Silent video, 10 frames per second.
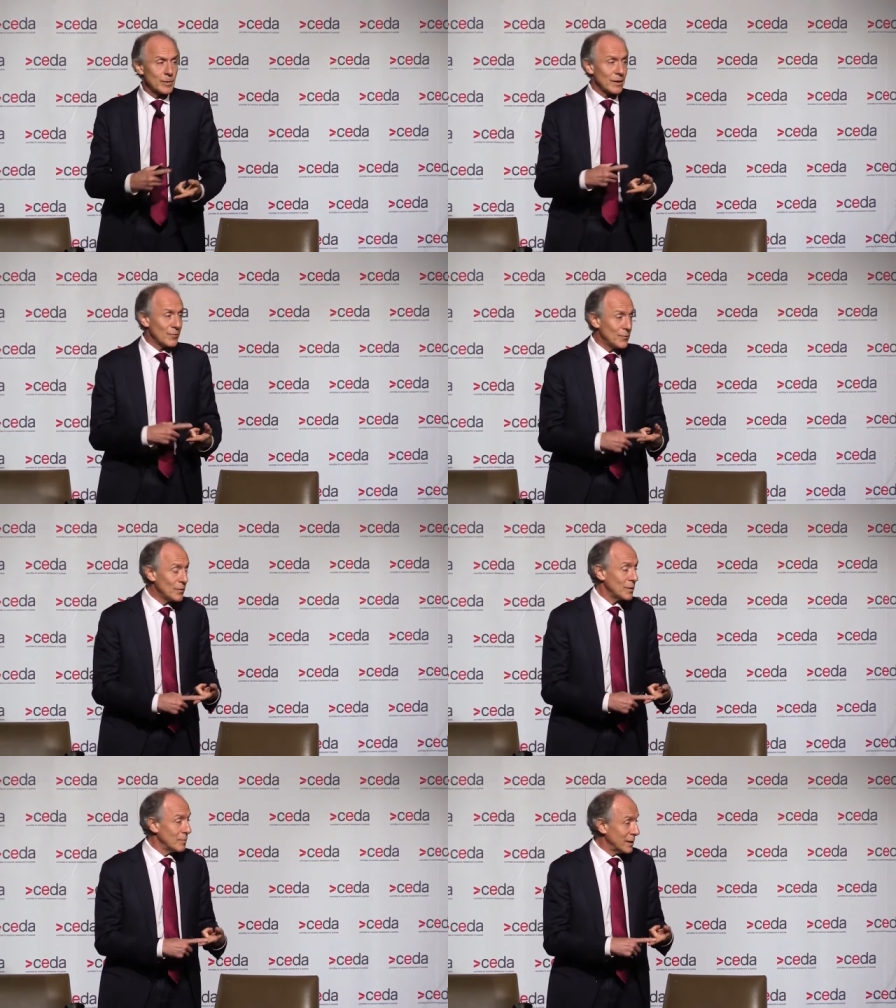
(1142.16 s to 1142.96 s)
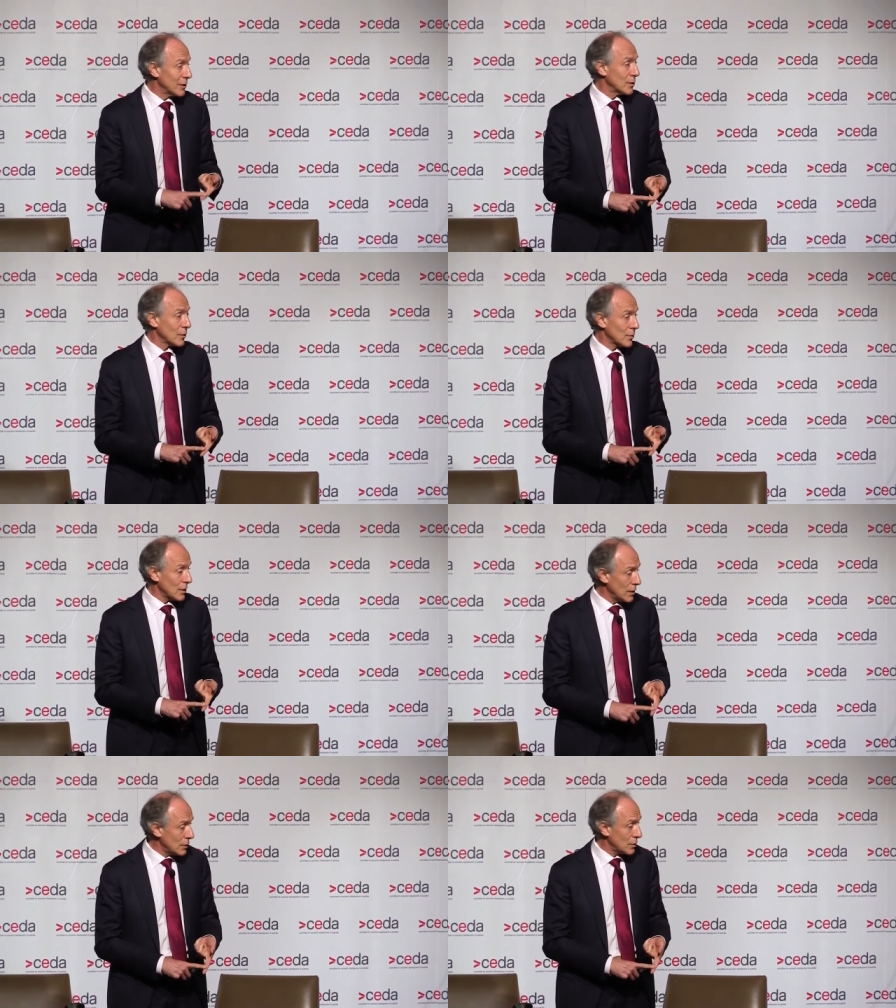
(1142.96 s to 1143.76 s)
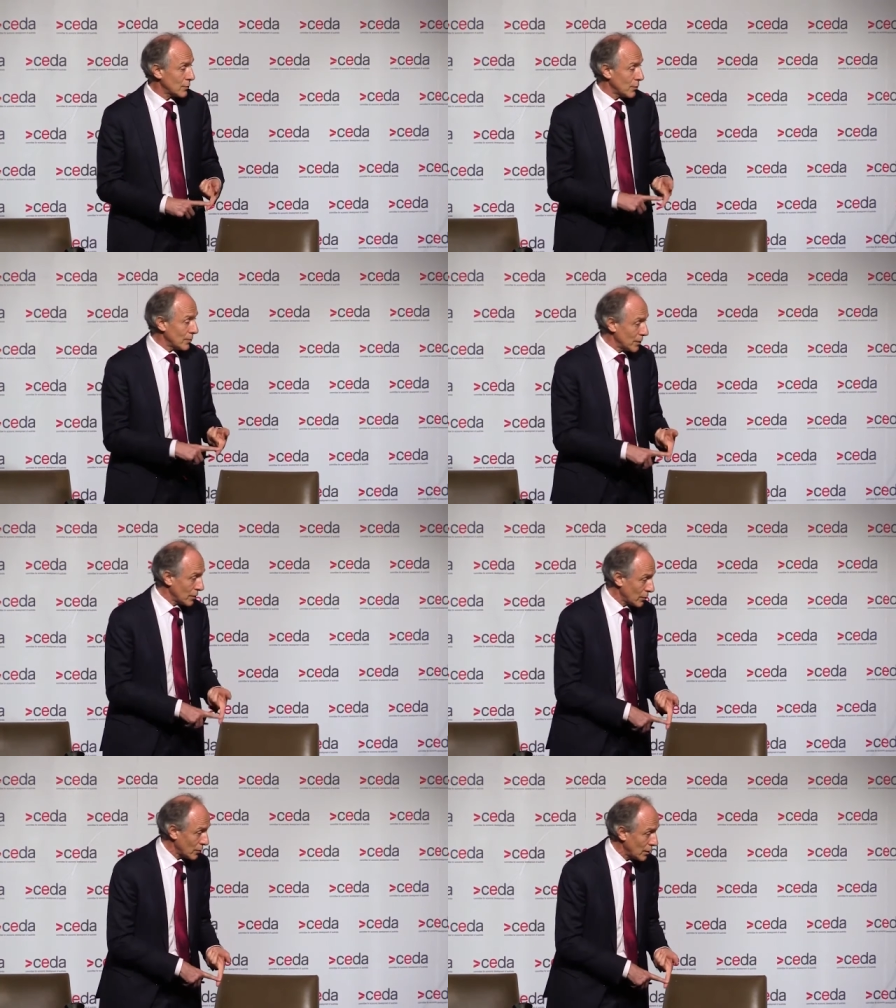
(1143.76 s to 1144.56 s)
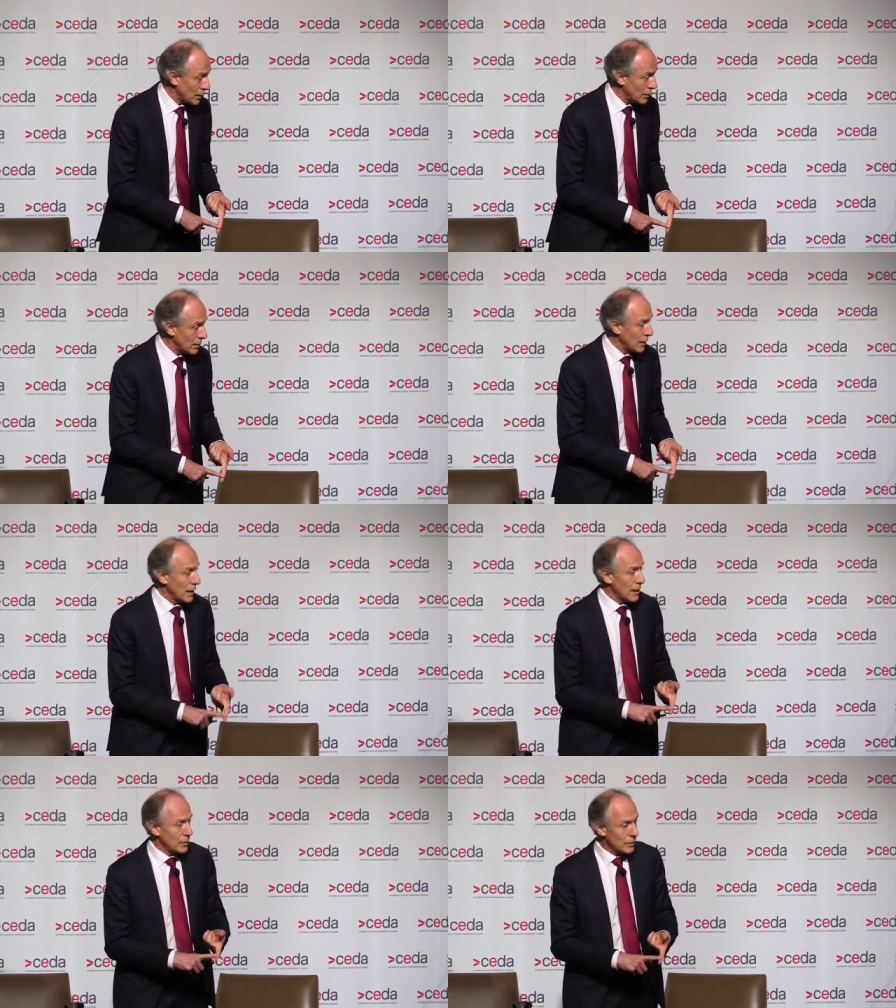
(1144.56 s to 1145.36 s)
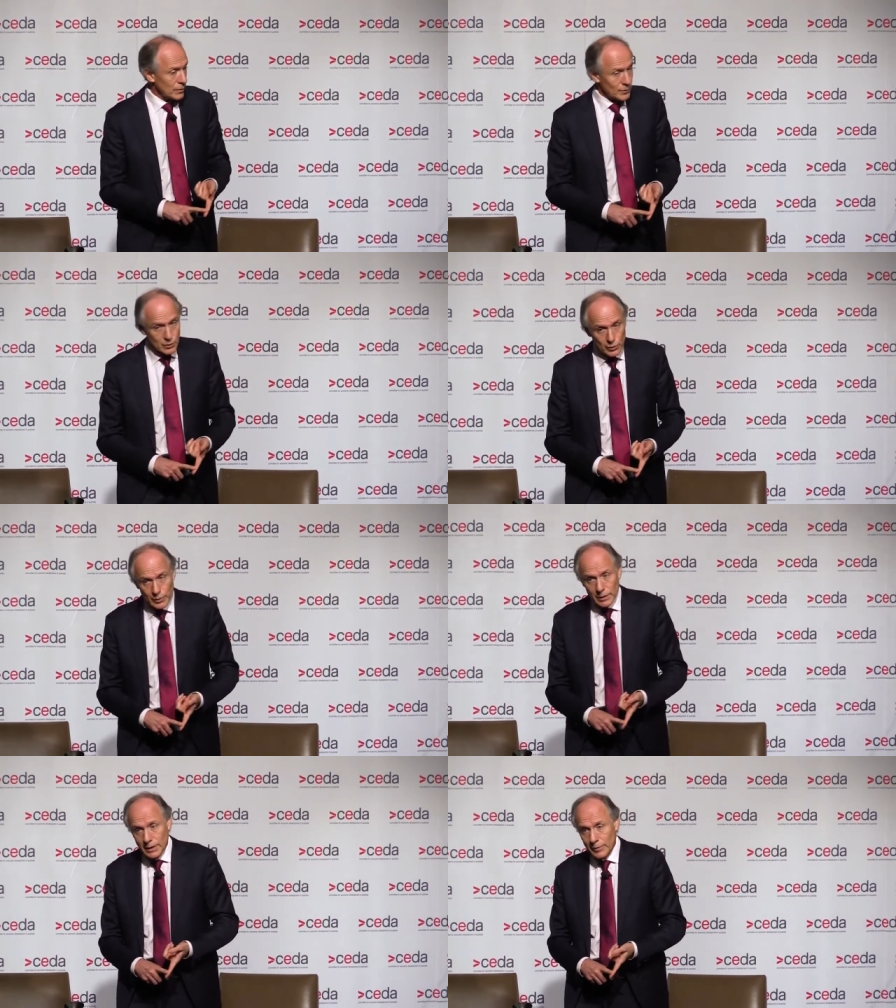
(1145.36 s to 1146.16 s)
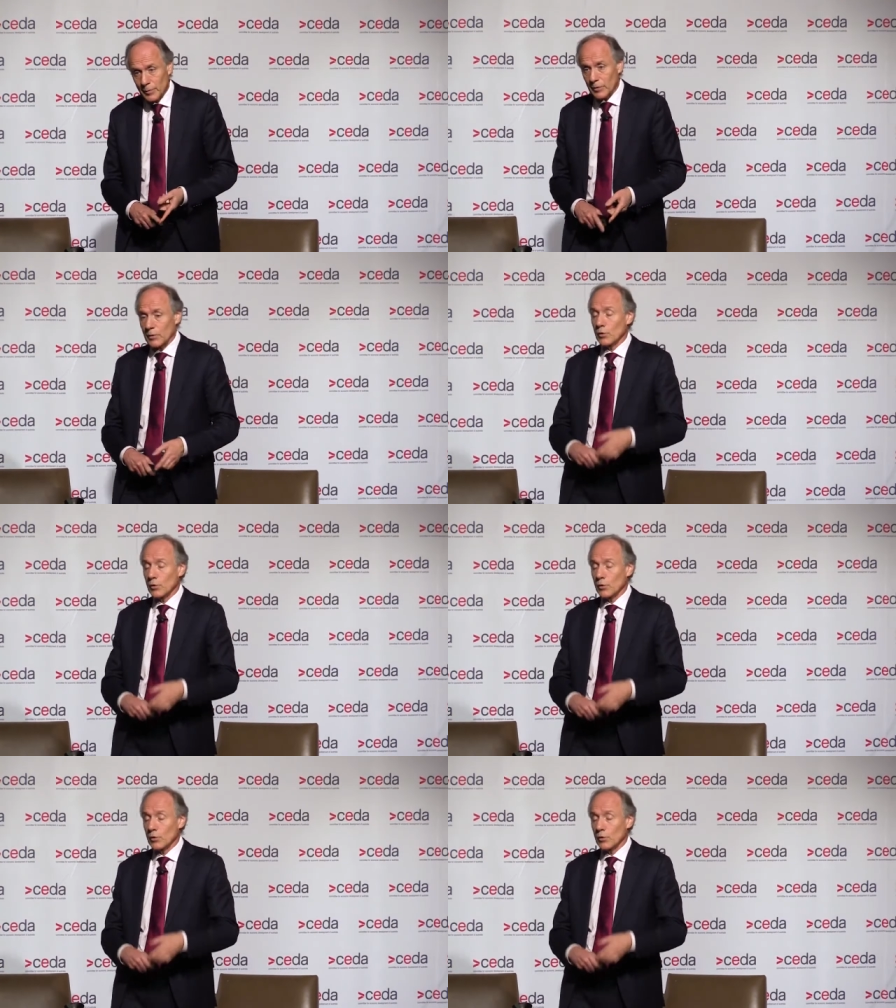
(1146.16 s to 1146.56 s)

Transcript: plus $50 million each from the Australian and the Victorian governments.